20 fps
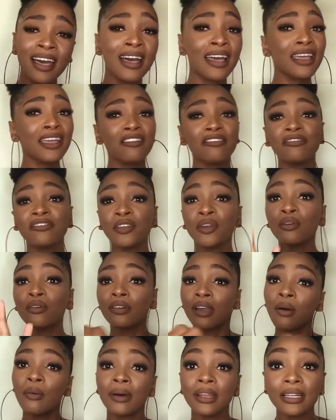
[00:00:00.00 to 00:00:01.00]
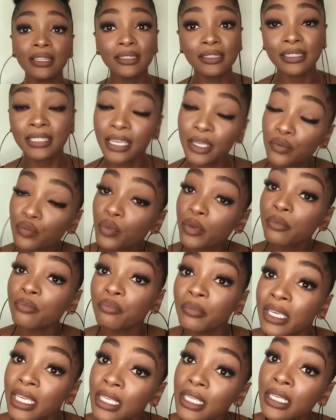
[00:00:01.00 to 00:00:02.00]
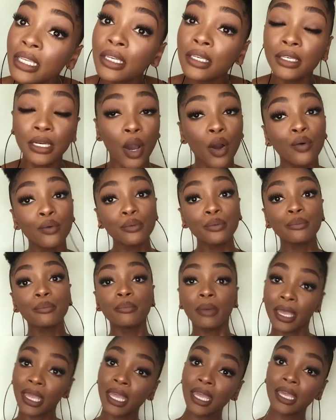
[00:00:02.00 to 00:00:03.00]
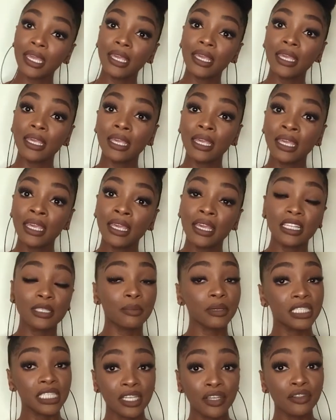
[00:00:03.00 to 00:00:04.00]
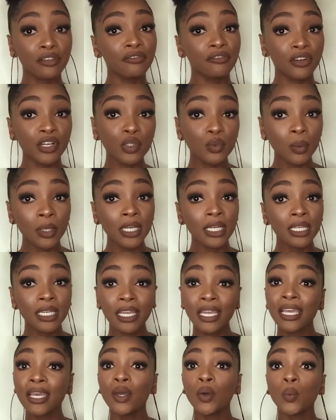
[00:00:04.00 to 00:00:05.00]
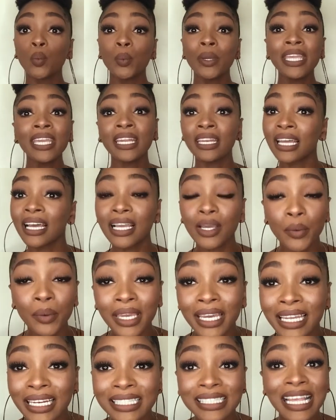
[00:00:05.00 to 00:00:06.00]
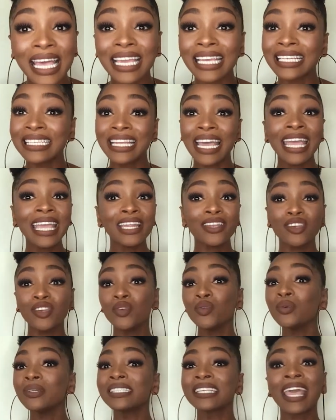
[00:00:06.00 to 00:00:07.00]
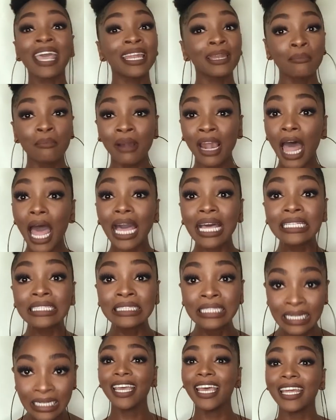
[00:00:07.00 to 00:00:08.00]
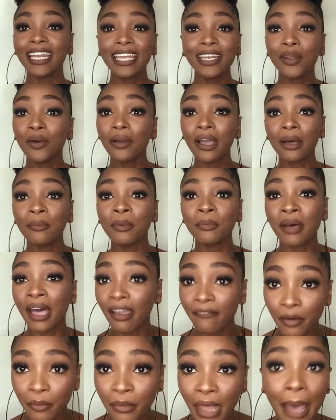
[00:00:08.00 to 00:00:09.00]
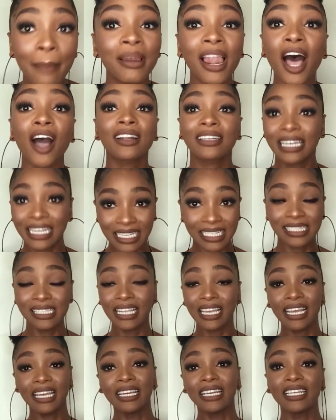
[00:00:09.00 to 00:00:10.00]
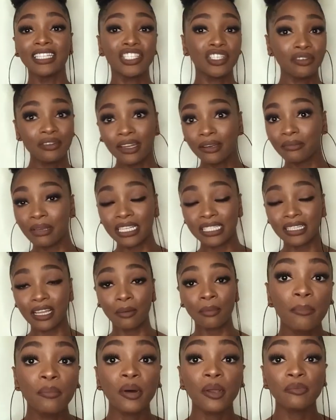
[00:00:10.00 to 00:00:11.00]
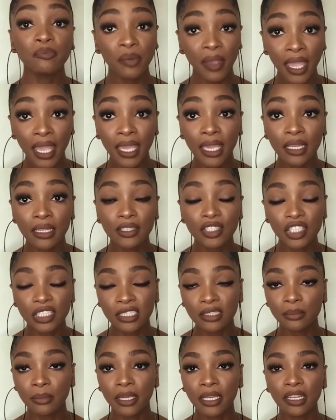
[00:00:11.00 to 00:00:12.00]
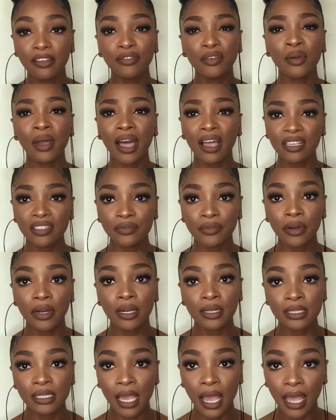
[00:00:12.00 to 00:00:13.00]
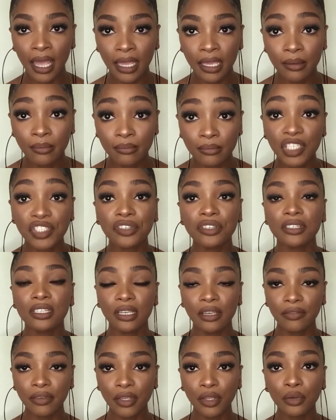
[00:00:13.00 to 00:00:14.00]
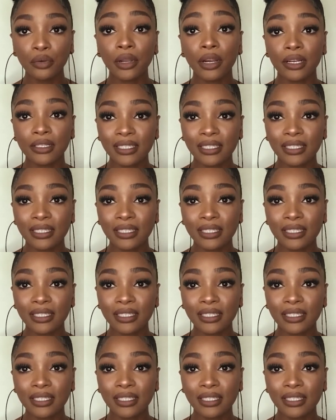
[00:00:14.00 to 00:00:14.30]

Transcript: if you go on a date with me and don't pay, especially on the first one, we are not going on a second date. You is getting blocked. And ain't no coming back from that block list, nigga, because you done messed up. But pay, gentlemen. If you ask for her time, she's giving you her